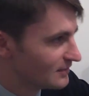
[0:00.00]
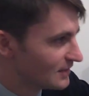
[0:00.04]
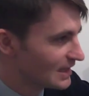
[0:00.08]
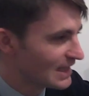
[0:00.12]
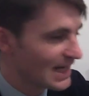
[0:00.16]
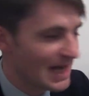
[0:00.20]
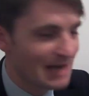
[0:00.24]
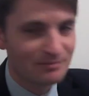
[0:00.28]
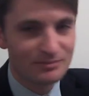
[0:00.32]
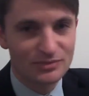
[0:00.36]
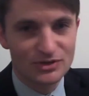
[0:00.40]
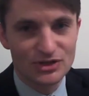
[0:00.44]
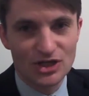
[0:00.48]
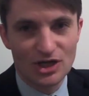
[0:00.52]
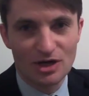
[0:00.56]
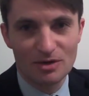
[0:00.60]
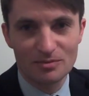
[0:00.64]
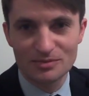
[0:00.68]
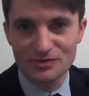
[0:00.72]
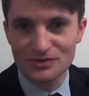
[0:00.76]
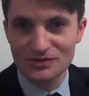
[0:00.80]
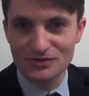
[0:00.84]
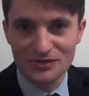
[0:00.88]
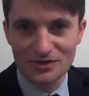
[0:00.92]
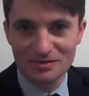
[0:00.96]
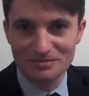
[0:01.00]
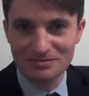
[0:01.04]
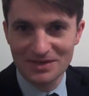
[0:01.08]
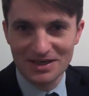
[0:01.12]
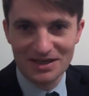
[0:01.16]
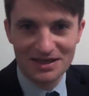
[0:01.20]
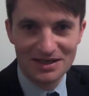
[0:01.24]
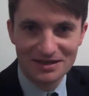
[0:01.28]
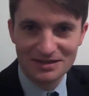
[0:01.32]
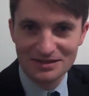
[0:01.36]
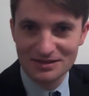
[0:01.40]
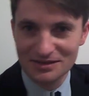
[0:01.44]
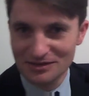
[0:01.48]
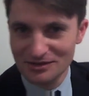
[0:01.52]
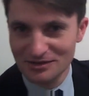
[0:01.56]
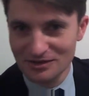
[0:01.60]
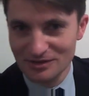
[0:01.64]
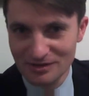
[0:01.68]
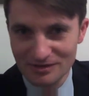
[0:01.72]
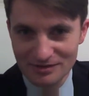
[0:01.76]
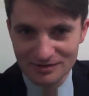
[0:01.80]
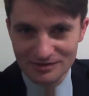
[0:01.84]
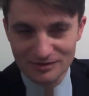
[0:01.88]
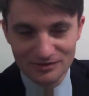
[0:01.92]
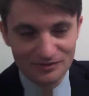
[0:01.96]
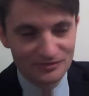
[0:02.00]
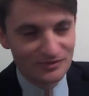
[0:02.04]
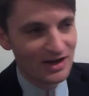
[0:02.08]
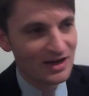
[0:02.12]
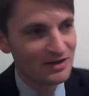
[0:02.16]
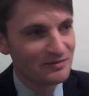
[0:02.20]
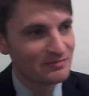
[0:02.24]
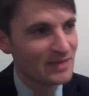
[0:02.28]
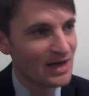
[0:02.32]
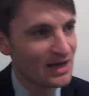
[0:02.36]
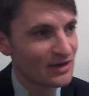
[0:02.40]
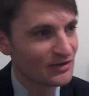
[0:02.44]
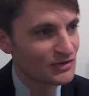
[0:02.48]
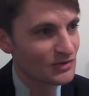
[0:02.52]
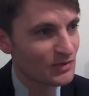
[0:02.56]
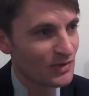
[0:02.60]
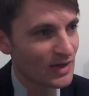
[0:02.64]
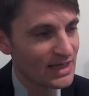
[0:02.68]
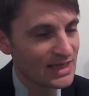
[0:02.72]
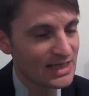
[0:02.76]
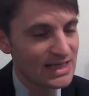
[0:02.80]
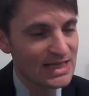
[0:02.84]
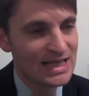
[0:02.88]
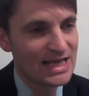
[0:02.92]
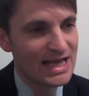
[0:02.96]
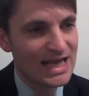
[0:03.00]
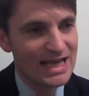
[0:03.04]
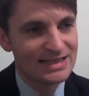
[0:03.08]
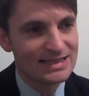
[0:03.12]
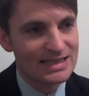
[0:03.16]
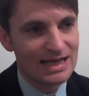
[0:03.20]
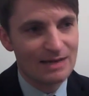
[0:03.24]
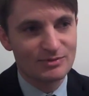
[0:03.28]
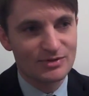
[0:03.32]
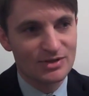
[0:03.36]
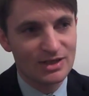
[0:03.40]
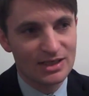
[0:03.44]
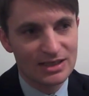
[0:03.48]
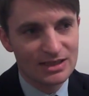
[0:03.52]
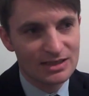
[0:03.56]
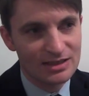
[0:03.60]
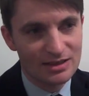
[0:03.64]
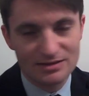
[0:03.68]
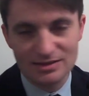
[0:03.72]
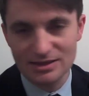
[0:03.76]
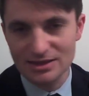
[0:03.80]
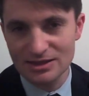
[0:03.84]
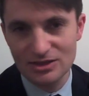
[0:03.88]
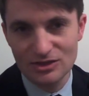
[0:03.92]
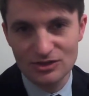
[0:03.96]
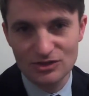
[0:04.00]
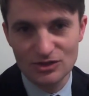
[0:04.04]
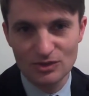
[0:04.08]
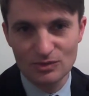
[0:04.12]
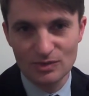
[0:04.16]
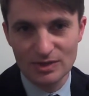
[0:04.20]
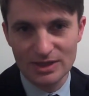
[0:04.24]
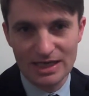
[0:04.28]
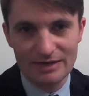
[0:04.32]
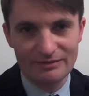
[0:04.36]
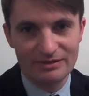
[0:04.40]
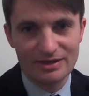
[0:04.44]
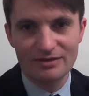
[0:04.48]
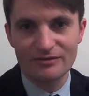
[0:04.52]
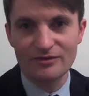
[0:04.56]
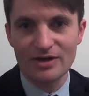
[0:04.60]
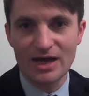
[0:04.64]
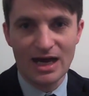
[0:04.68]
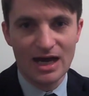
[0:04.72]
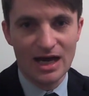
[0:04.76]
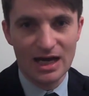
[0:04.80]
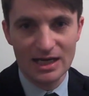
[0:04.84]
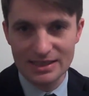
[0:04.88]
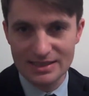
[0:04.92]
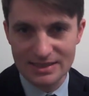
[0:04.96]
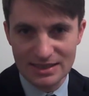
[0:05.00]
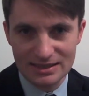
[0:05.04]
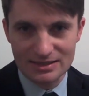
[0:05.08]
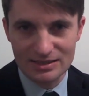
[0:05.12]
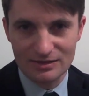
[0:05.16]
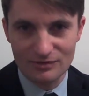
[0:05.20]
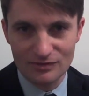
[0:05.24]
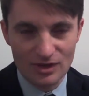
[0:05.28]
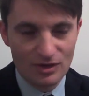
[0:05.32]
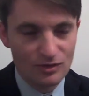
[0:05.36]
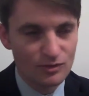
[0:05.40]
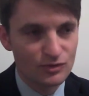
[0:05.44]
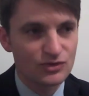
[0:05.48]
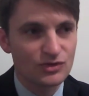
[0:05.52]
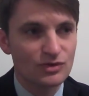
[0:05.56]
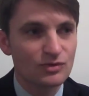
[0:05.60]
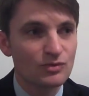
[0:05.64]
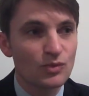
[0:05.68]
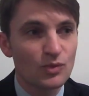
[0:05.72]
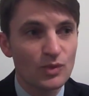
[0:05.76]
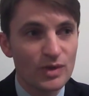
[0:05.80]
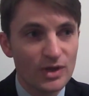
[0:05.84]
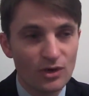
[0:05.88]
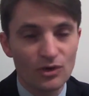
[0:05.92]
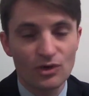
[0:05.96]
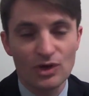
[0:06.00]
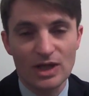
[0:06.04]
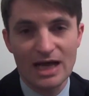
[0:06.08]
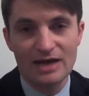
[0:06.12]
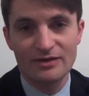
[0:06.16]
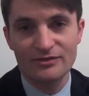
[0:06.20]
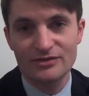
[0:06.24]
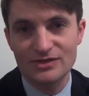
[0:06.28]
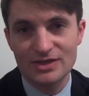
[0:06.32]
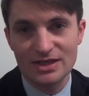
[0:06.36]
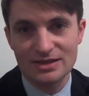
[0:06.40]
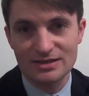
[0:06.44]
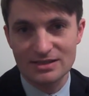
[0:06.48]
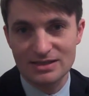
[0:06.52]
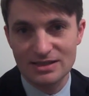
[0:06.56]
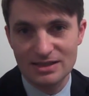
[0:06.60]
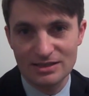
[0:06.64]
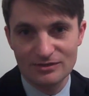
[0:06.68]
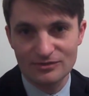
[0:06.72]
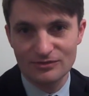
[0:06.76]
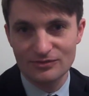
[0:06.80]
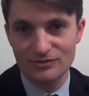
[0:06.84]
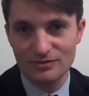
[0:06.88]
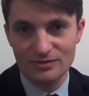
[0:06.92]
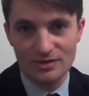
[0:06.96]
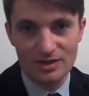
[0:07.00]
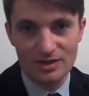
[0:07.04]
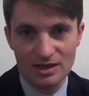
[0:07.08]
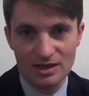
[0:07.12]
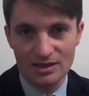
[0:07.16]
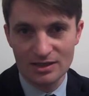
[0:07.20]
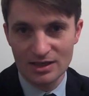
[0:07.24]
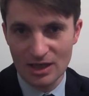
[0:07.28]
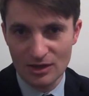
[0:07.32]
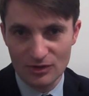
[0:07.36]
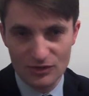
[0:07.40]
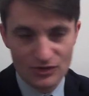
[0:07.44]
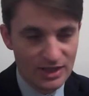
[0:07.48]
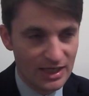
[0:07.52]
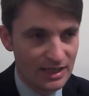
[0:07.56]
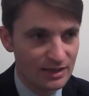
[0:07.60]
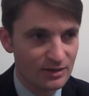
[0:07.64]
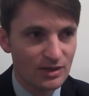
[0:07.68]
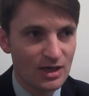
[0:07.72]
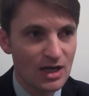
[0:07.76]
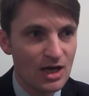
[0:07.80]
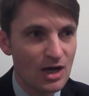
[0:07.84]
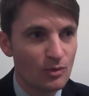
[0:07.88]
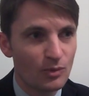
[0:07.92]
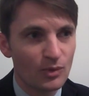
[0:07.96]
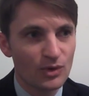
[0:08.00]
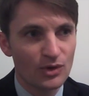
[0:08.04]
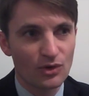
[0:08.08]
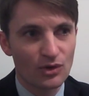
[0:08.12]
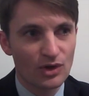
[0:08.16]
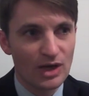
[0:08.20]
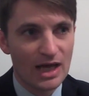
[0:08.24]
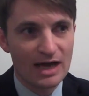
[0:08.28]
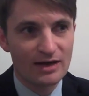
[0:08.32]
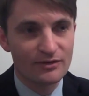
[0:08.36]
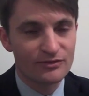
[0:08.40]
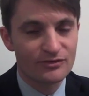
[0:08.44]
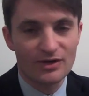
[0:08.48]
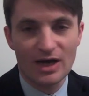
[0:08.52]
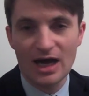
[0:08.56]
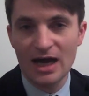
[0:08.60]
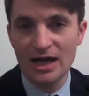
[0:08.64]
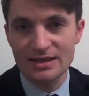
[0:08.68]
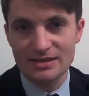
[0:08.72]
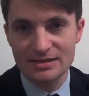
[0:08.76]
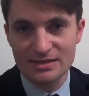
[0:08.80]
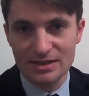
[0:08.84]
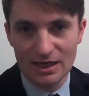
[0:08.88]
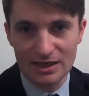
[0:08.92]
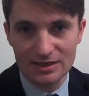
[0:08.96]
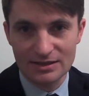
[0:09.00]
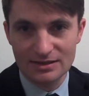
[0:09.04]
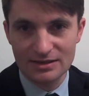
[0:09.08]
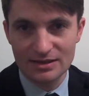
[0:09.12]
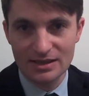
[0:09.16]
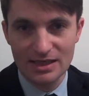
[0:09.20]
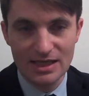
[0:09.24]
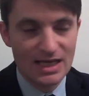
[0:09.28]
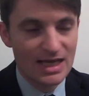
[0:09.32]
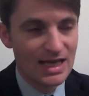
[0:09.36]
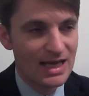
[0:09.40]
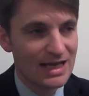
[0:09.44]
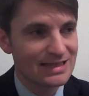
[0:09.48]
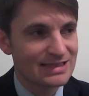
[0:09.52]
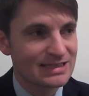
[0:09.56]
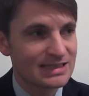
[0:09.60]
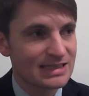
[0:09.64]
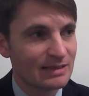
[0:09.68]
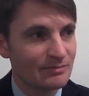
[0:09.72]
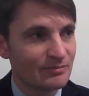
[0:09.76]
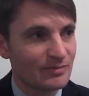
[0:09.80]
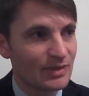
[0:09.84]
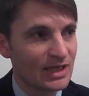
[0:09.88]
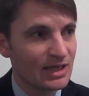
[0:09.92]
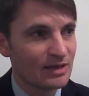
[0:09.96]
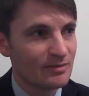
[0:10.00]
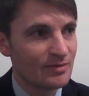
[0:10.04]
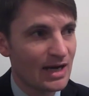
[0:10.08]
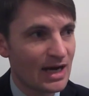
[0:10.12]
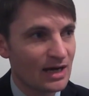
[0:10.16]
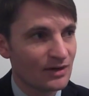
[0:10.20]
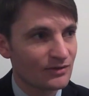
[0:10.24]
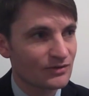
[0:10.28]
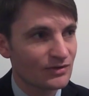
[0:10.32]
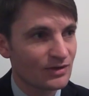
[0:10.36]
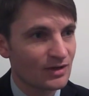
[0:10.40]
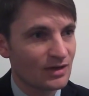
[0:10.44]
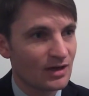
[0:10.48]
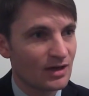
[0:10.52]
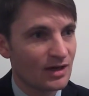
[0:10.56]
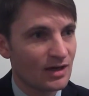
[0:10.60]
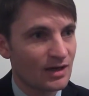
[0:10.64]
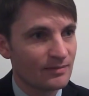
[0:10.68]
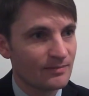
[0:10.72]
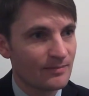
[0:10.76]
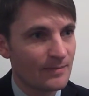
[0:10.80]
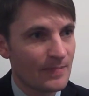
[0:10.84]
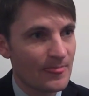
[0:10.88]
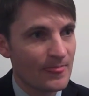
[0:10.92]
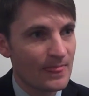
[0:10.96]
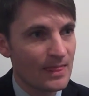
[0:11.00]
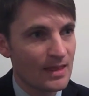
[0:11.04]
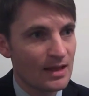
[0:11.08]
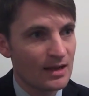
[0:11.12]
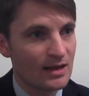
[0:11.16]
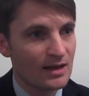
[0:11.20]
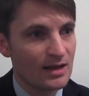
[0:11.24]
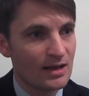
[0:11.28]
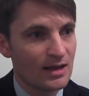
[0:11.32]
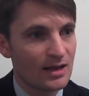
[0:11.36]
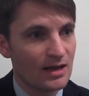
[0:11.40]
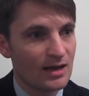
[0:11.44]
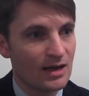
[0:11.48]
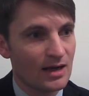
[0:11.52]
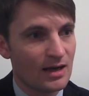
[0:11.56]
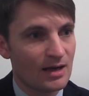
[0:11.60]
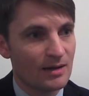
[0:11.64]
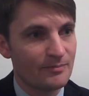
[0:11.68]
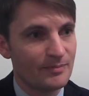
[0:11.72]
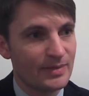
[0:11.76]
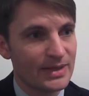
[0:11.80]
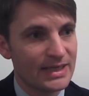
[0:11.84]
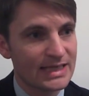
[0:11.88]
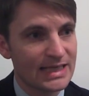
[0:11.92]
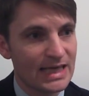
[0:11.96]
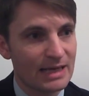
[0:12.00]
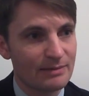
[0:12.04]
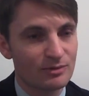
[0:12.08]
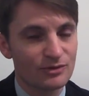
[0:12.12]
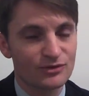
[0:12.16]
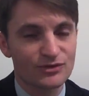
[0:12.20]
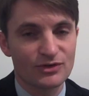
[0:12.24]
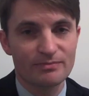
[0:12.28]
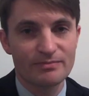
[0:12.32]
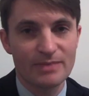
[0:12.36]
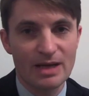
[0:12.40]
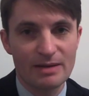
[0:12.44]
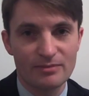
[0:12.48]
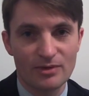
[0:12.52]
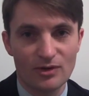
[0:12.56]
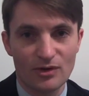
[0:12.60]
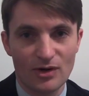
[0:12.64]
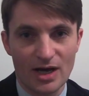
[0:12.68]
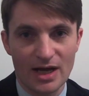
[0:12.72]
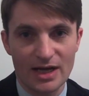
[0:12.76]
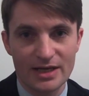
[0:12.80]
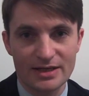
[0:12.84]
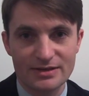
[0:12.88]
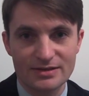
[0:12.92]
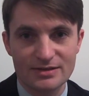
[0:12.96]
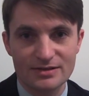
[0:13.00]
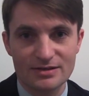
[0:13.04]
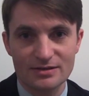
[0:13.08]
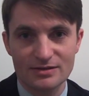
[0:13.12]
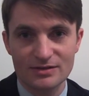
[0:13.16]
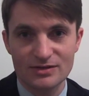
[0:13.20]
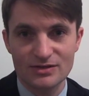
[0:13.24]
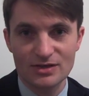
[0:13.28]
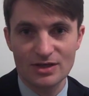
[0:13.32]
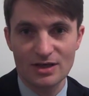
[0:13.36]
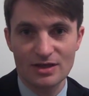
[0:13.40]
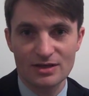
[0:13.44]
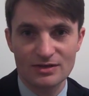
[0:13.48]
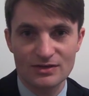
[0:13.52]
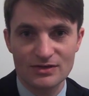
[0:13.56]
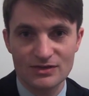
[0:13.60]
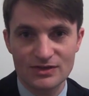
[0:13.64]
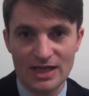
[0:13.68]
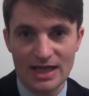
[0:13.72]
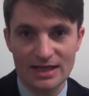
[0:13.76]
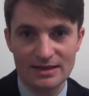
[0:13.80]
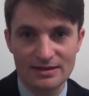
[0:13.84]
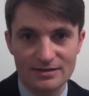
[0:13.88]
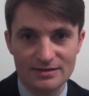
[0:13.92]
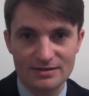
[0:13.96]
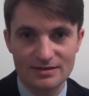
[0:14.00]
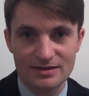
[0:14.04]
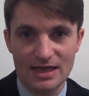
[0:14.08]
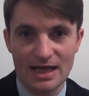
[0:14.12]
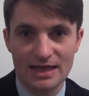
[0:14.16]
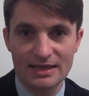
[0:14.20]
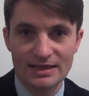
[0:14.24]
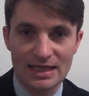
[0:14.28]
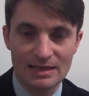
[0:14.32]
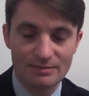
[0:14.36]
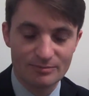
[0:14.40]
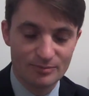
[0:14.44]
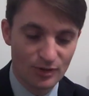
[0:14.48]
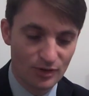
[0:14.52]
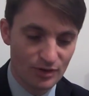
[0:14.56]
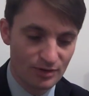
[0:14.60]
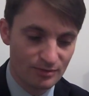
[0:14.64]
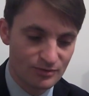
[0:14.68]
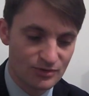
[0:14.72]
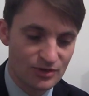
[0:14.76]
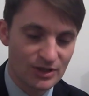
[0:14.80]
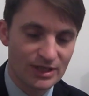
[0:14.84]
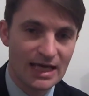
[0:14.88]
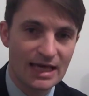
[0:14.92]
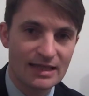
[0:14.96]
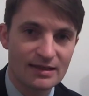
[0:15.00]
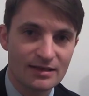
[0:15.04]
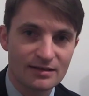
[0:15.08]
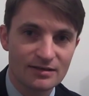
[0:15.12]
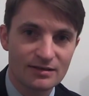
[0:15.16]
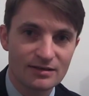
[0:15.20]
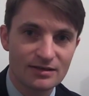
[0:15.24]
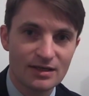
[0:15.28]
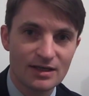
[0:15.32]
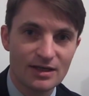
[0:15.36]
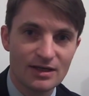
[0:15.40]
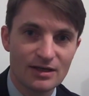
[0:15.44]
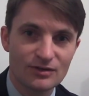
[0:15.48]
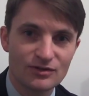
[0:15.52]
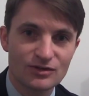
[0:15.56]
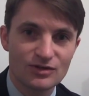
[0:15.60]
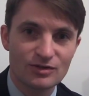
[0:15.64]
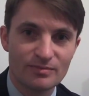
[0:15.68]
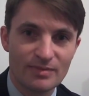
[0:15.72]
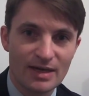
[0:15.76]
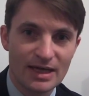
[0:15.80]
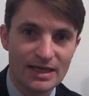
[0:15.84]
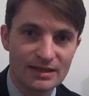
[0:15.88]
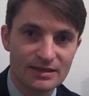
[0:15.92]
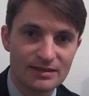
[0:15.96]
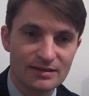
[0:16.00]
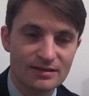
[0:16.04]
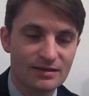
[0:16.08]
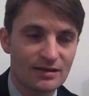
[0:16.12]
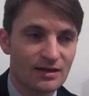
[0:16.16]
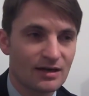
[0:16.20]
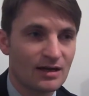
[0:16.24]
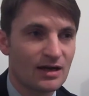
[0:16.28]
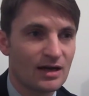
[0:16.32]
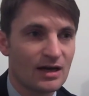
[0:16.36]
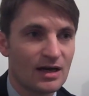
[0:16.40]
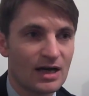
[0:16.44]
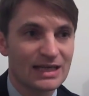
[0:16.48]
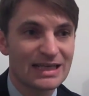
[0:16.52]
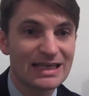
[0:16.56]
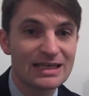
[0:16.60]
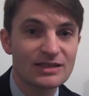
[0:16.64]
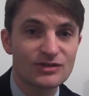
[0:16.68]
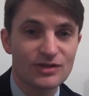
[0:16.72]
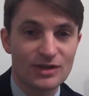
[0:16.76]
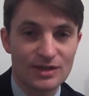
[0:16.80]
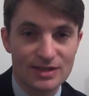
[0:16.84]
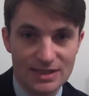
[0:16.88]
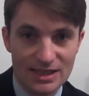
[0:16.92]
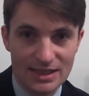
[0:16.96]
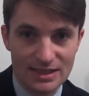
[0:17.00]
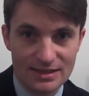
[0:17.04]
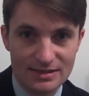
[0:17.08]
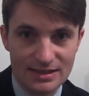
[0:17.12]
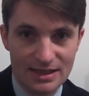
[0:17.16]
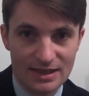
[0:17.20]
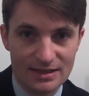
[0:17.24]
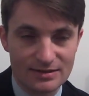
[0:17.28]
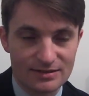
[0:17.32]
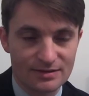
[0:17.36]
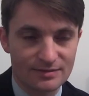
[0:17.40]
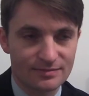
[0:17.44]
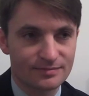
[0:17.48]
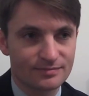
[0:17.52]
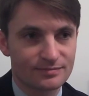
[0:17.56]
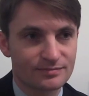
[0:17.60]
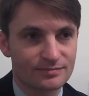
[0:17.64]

lamb chops from 5 miles away. It's absolutely nothing to do with having a highly sensitive nose. We all have sensitive nose, like we all have eyesight. It's simply about being able to memorize certain scents and then put them together to make an interesting scent.